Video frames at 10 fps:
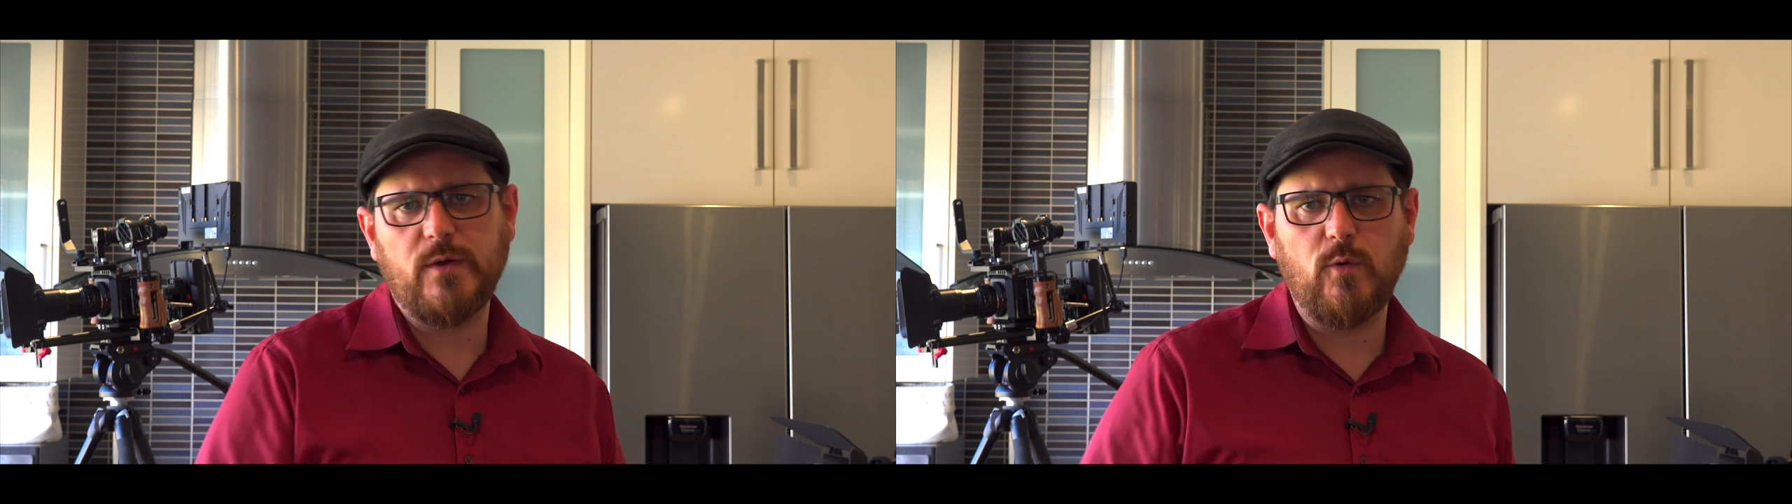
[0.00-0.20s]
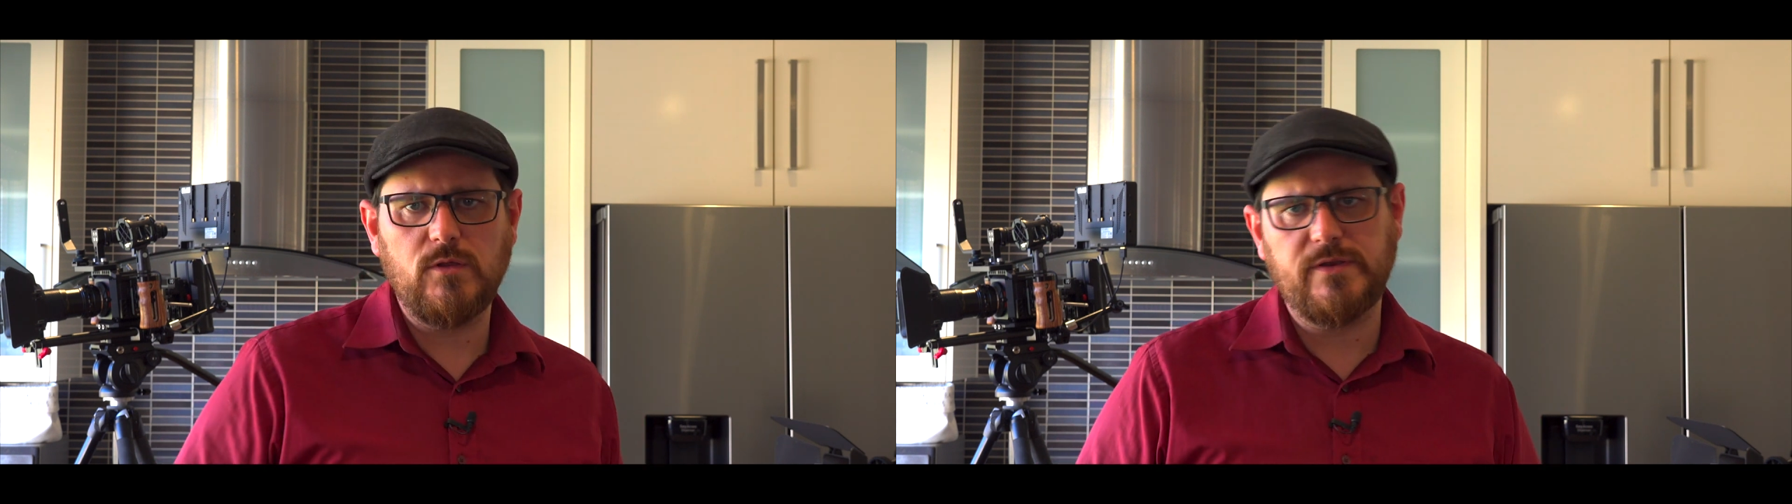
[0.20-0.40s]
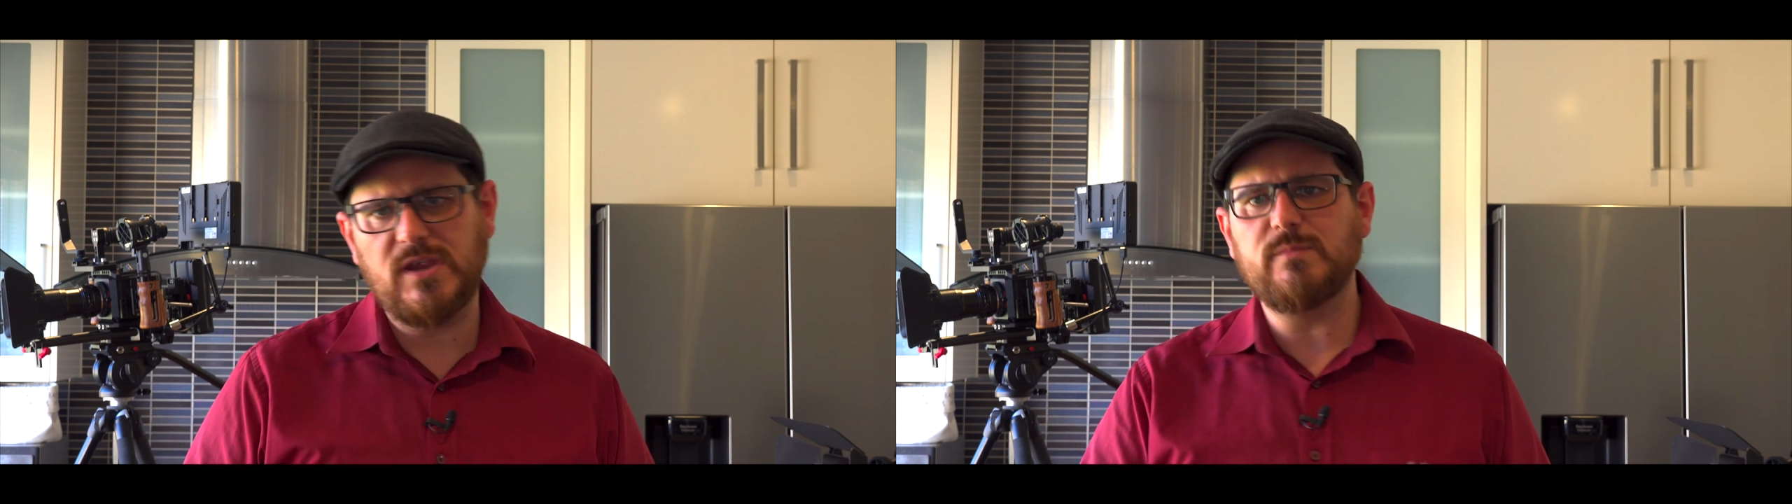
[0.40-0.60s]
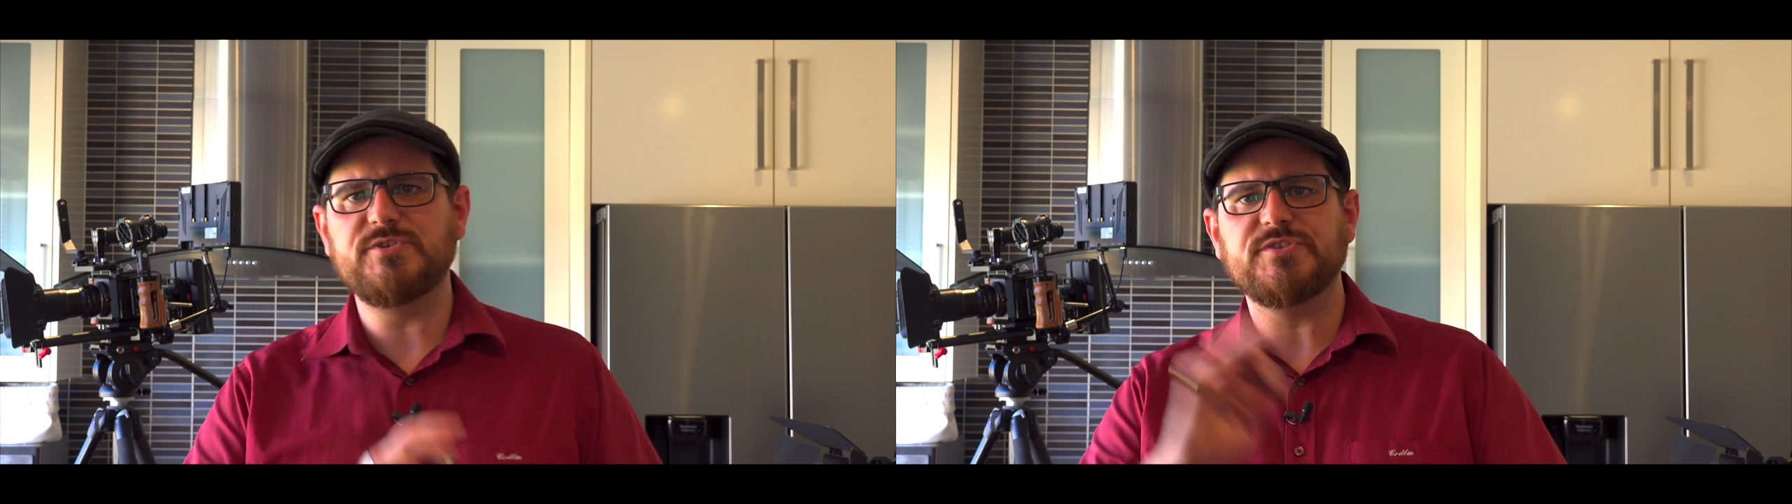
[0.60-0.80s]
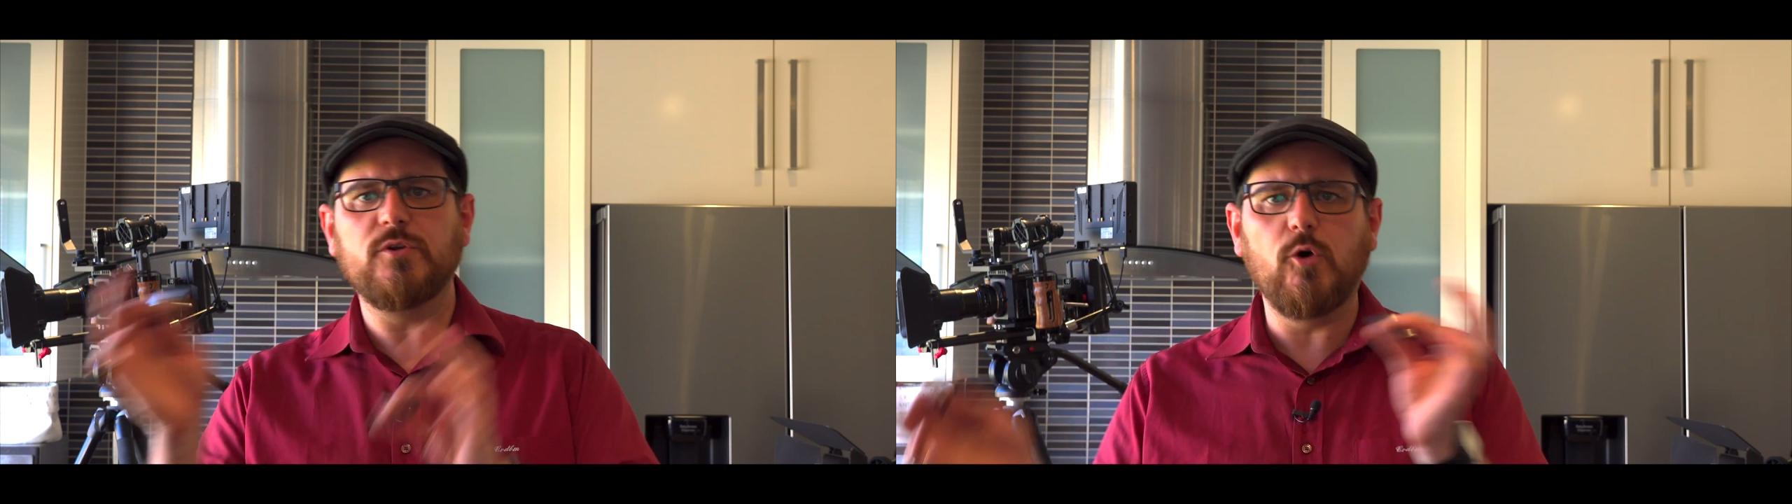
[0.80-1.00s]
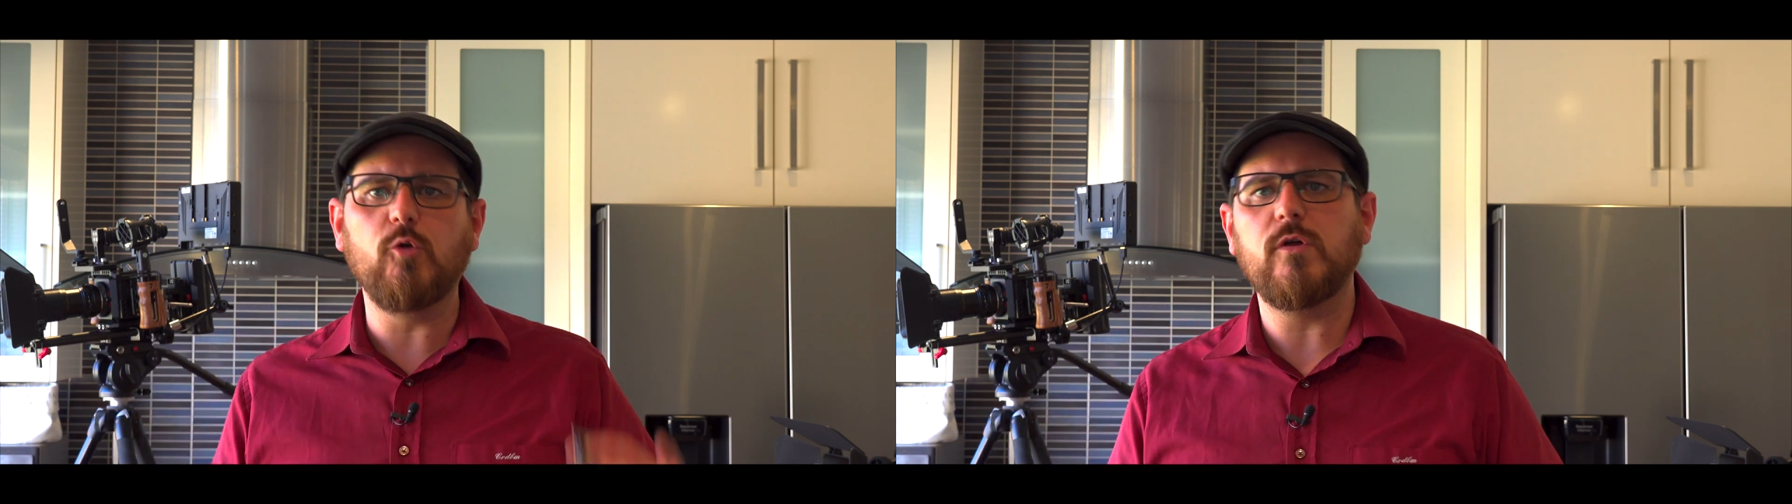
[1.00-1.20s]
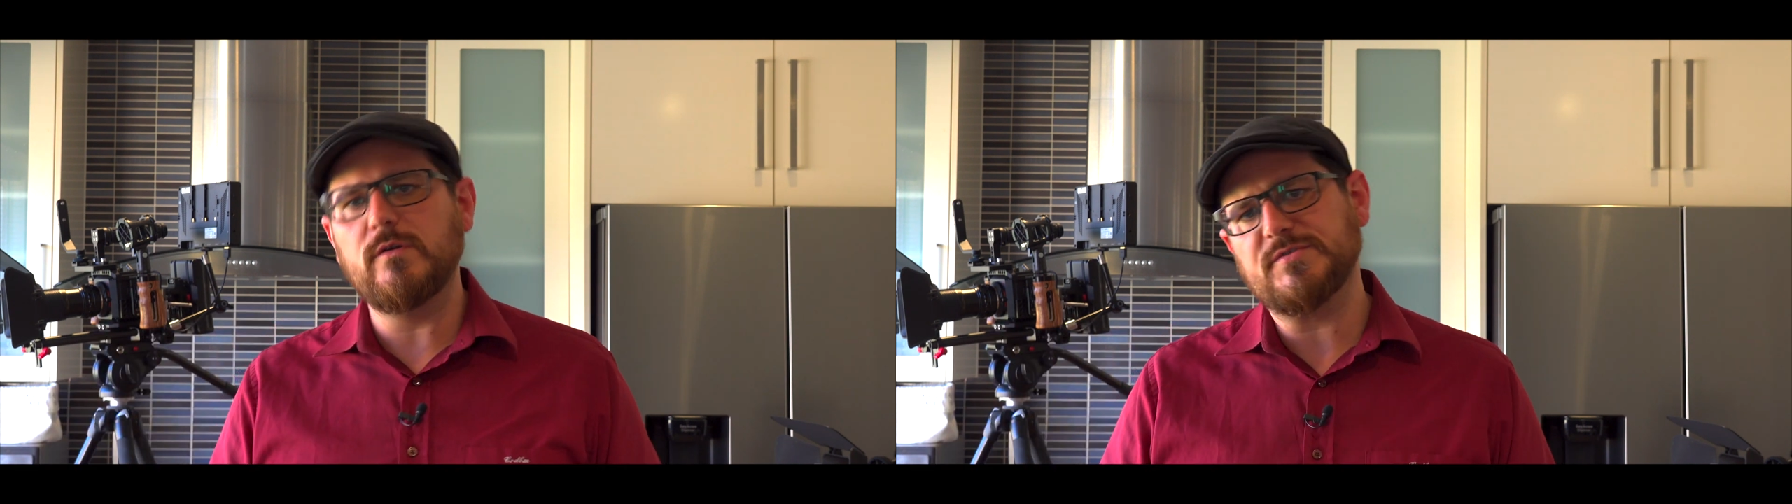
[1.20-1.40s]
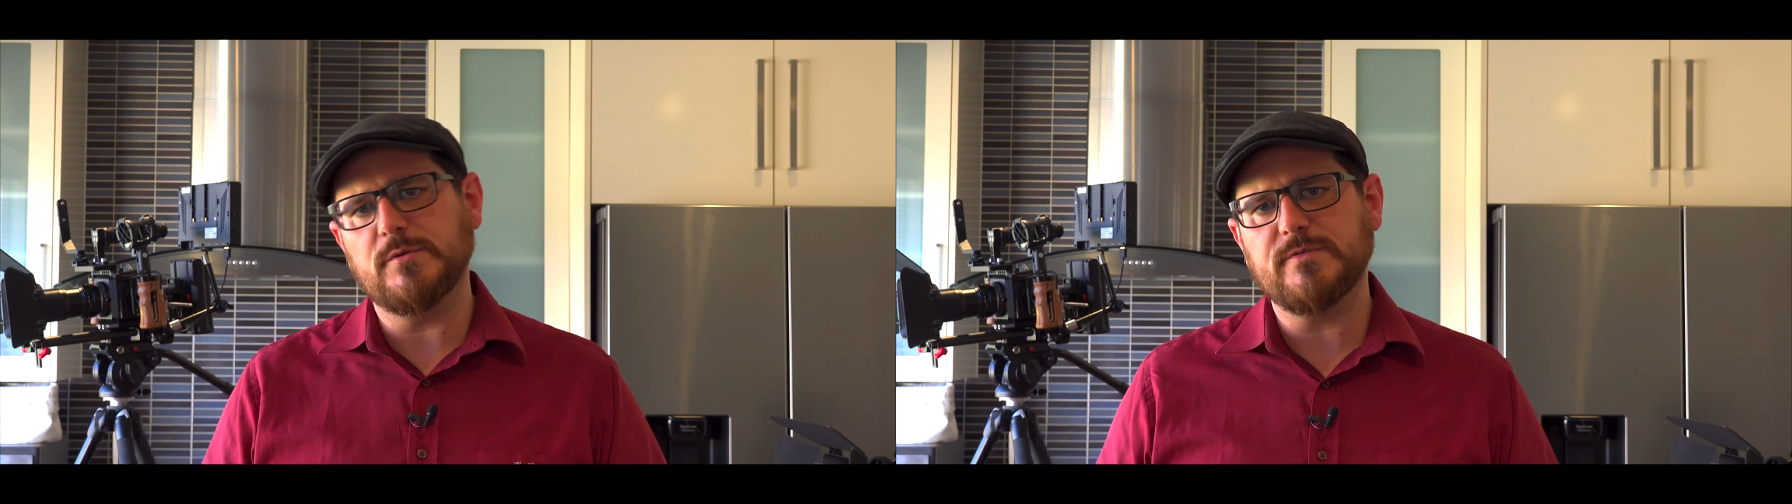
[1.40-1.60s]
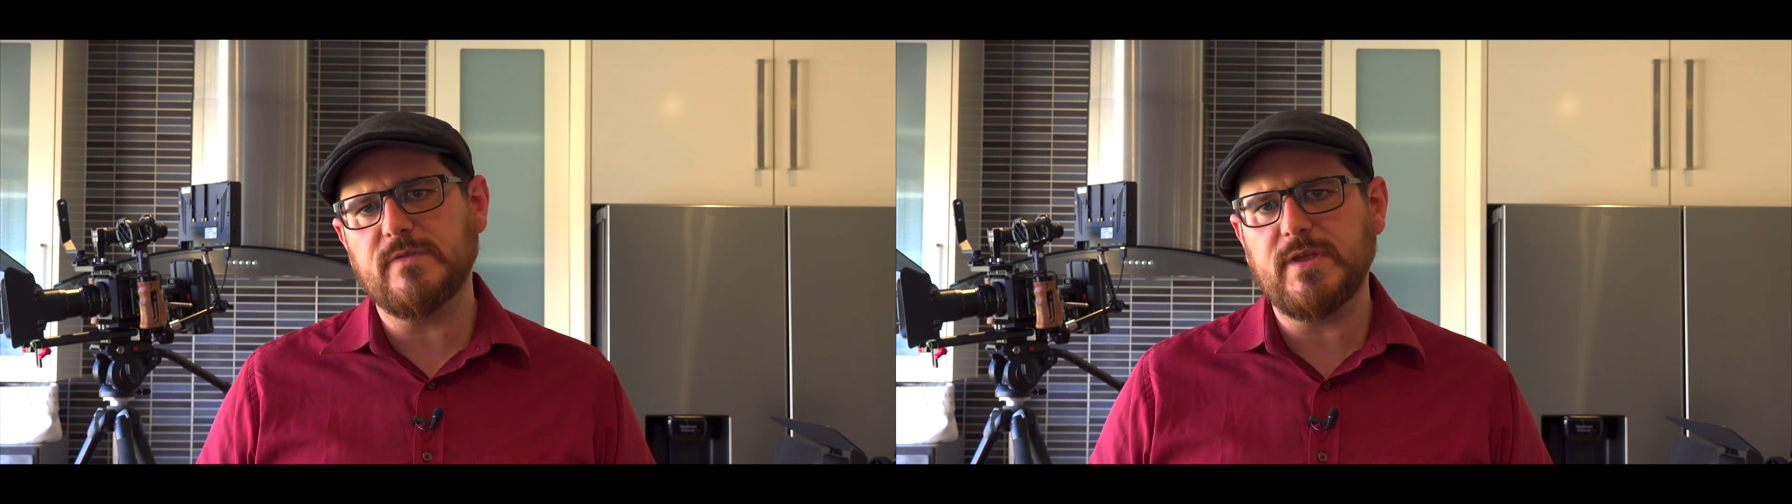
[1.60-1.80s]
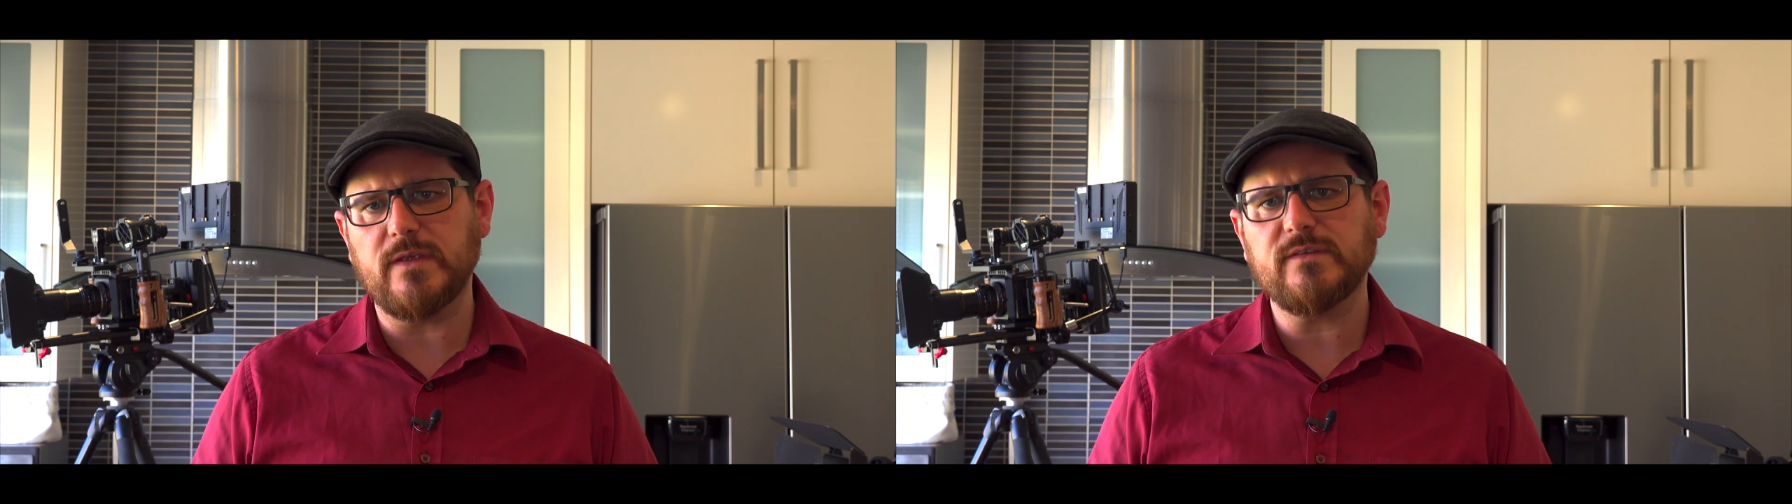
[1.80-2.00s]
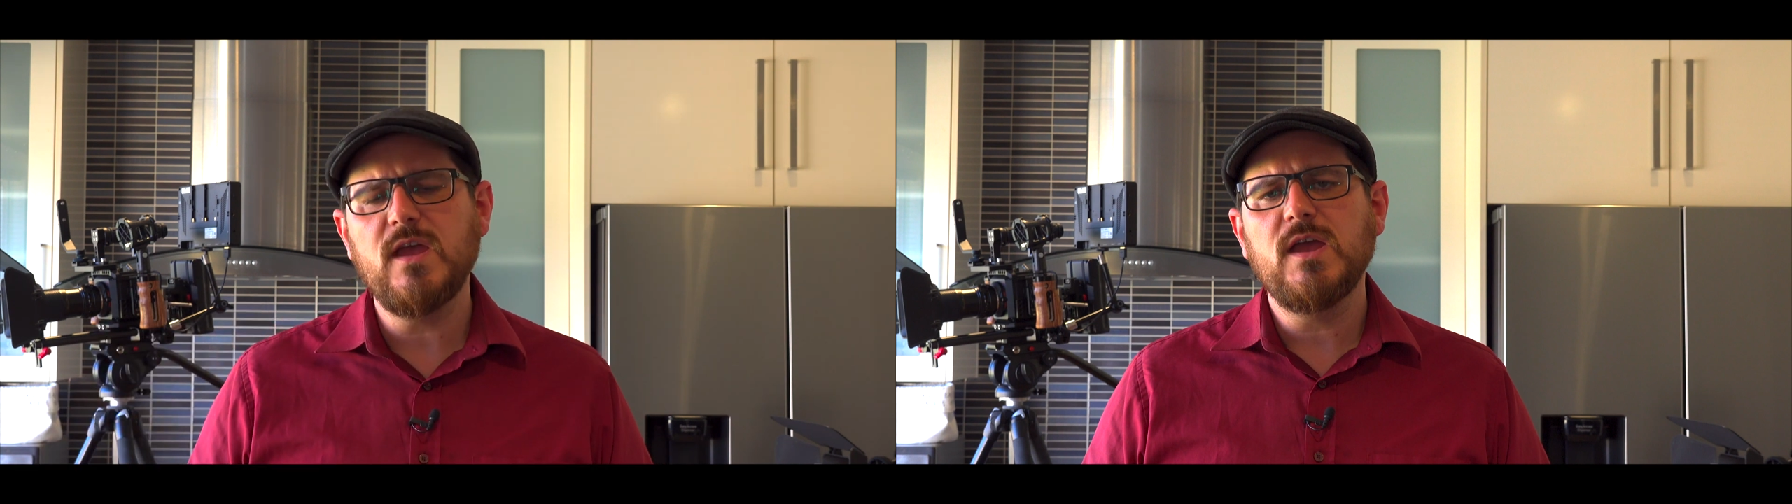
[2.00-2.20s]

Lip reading: quality images and all those sorts of things.